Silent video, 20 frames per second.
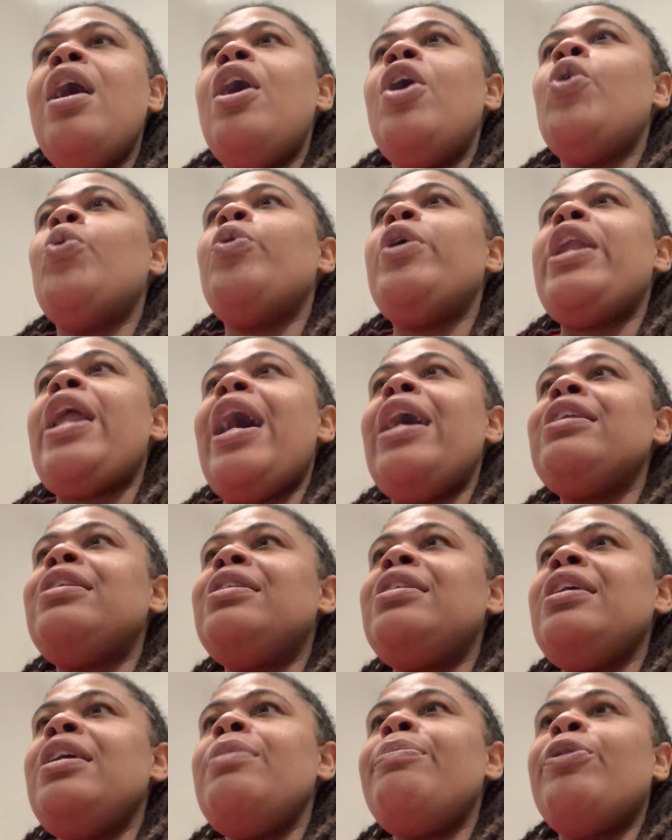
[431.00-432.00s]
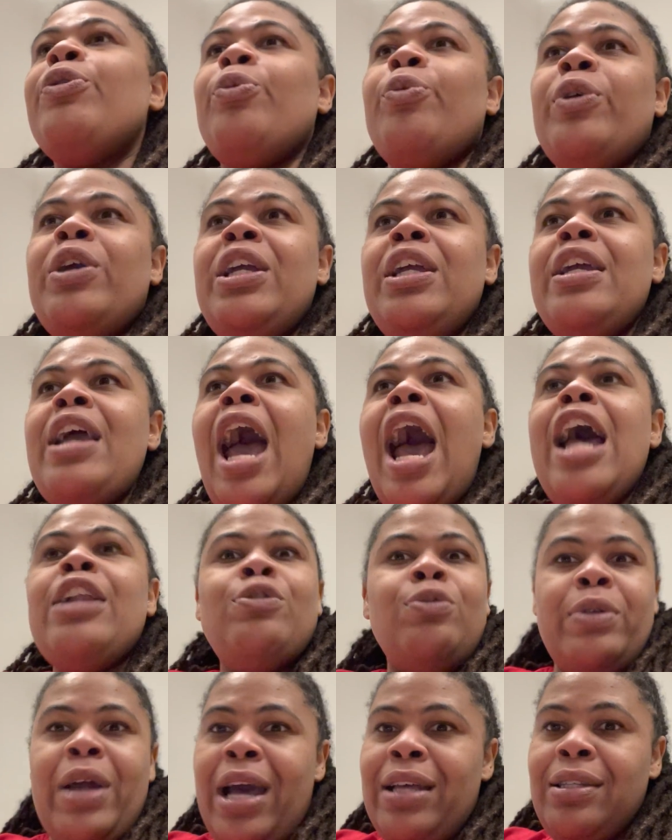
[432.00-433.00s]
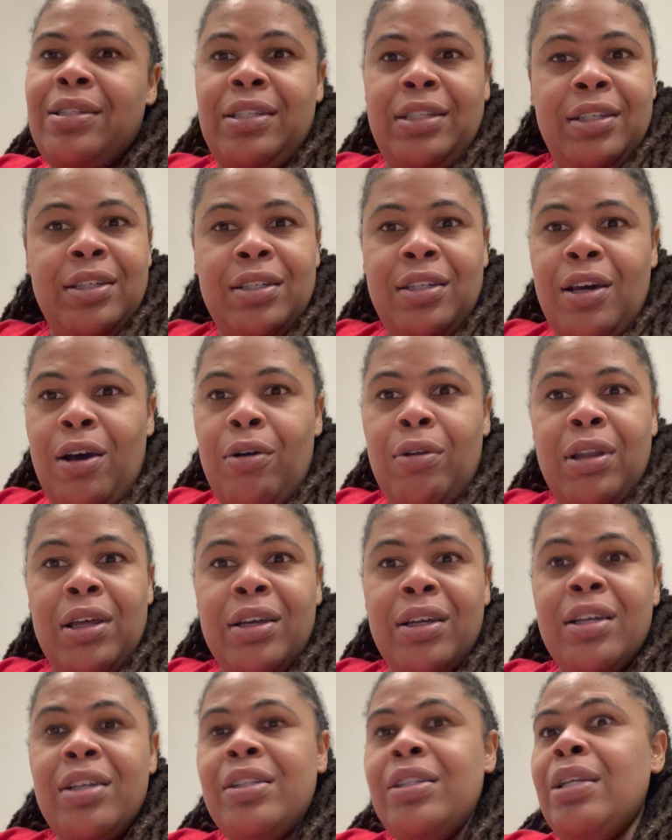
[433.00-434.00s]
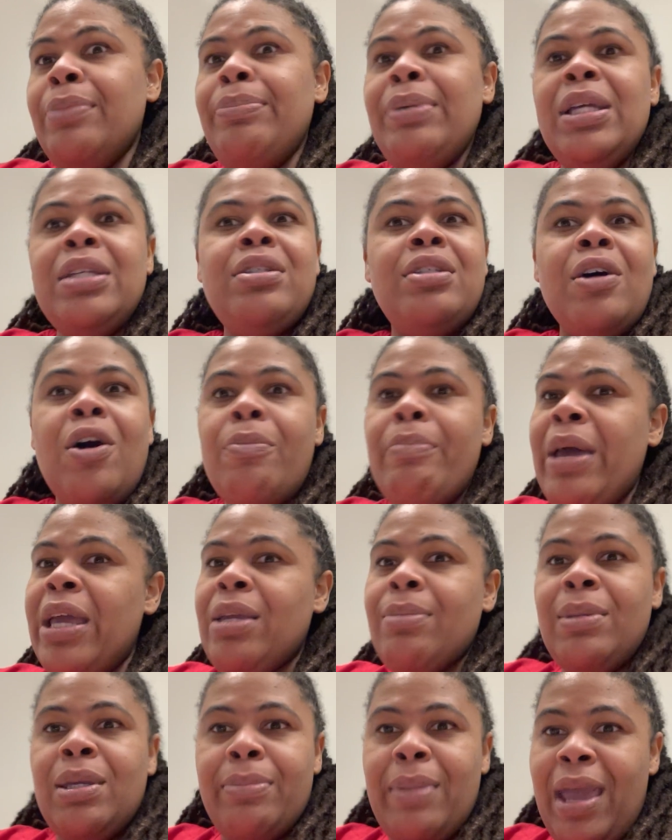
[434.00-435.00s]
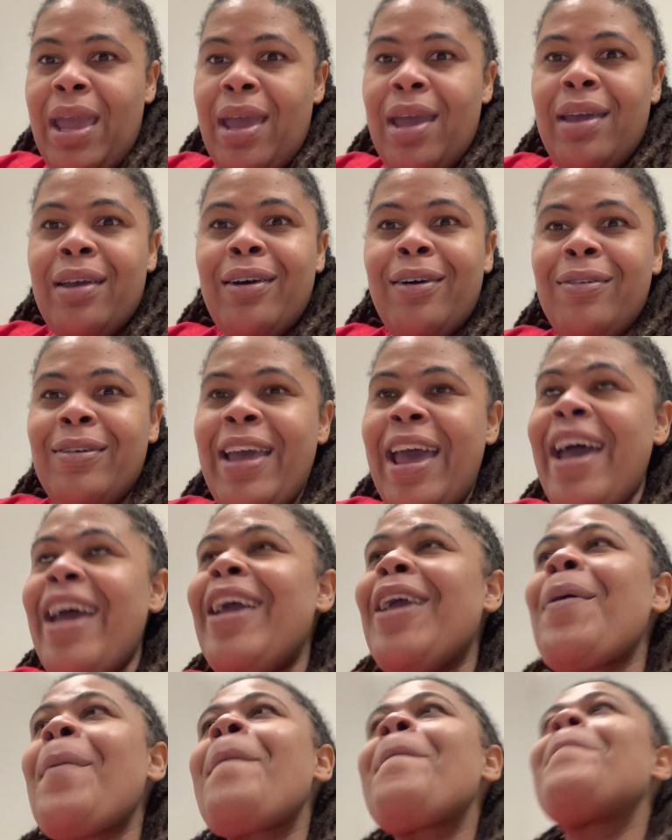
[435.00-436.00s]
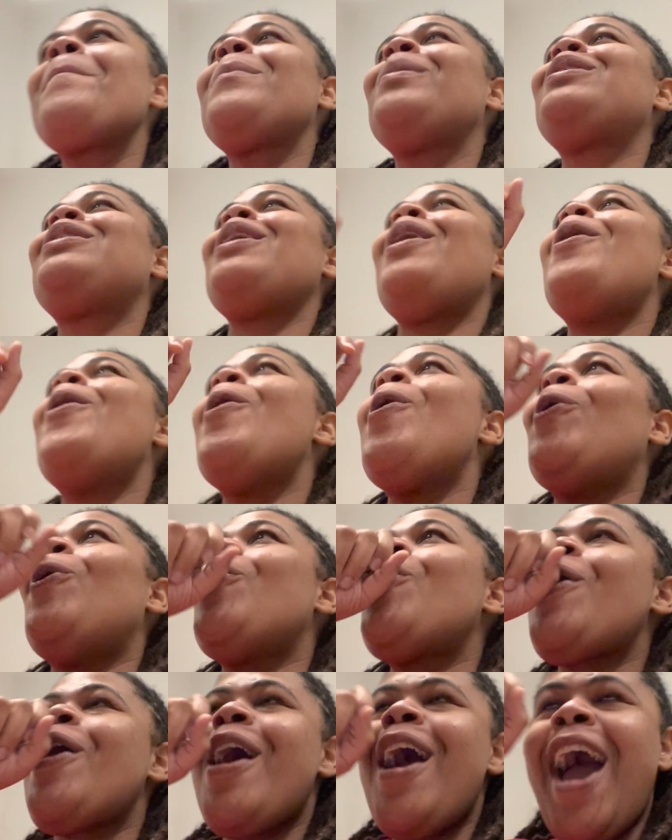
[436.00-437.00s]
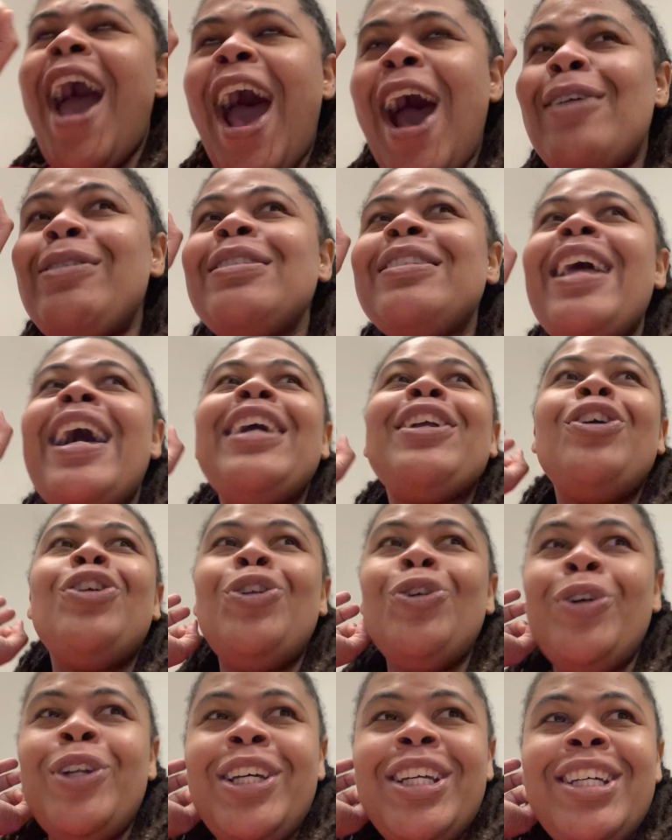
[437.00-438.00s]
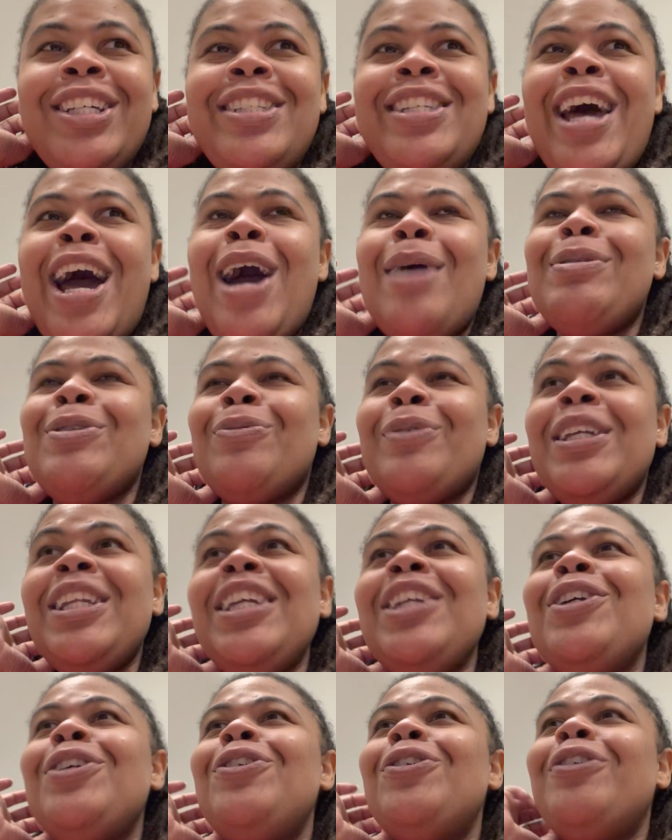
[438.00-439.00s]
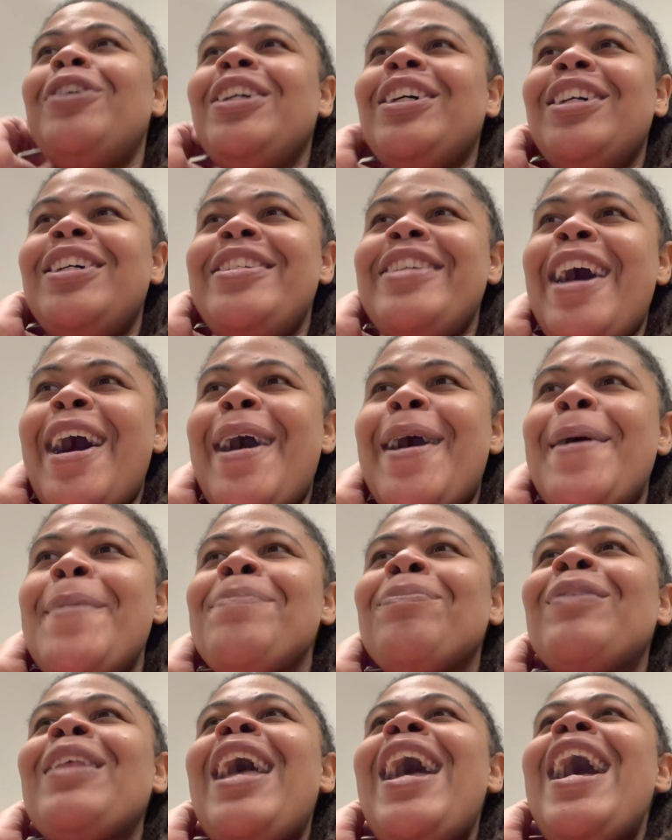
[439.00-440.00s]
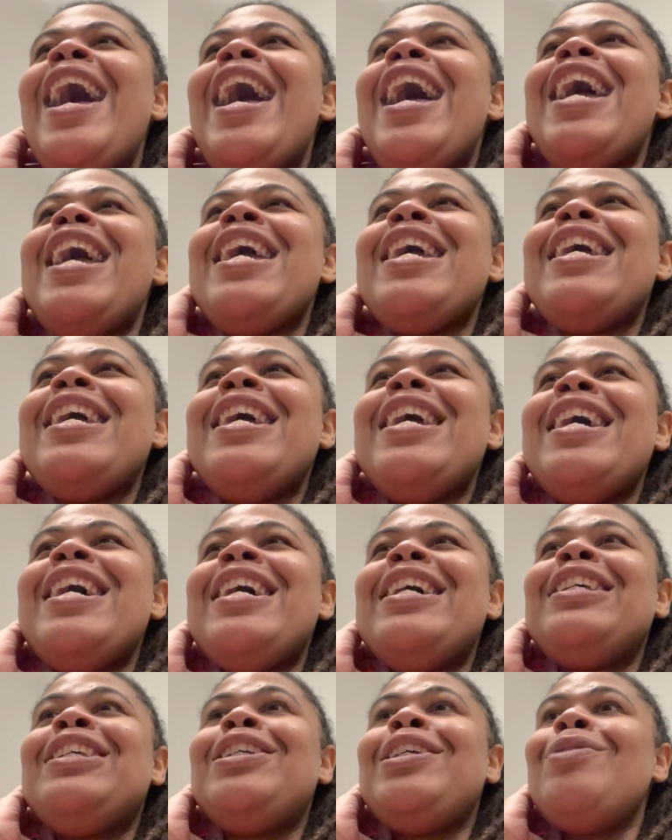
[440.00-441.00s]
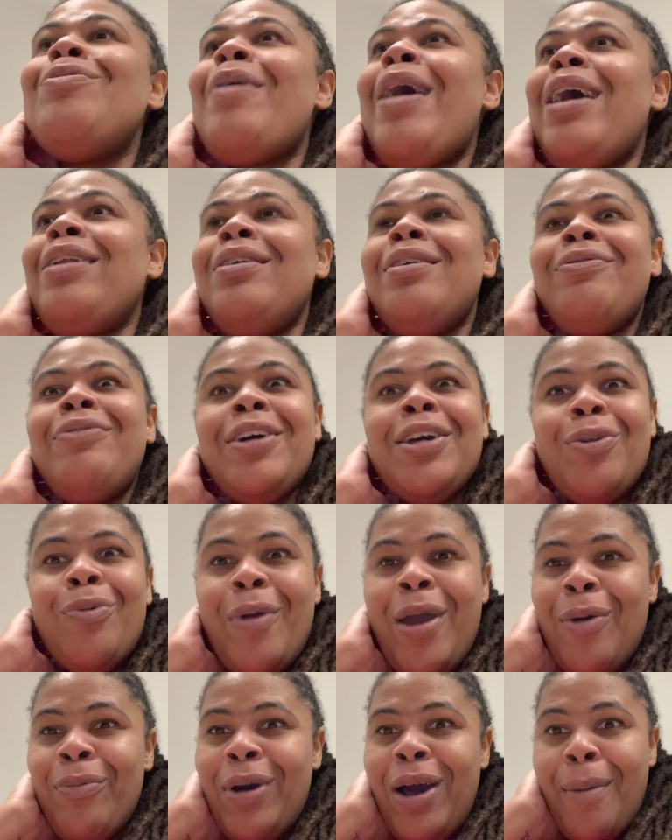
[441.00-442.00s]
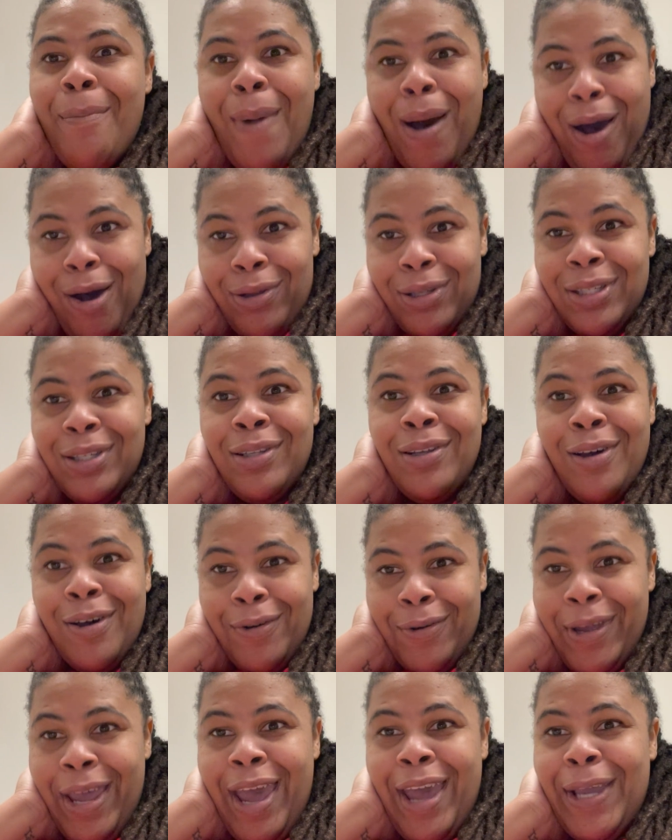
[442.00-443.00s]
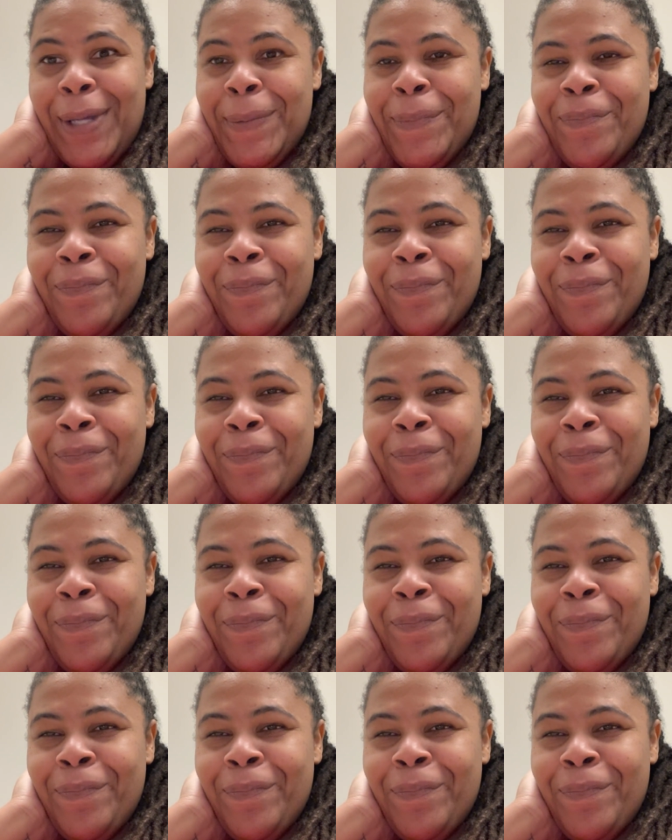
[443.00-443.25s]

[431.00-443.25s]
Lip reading: When I see Marie, I do not see Condola. The bitch don't make me mad, okay? So I was like, you're doing a good job, sweetie. You're doing a good job. And she wound up fucking around with her boss, okay?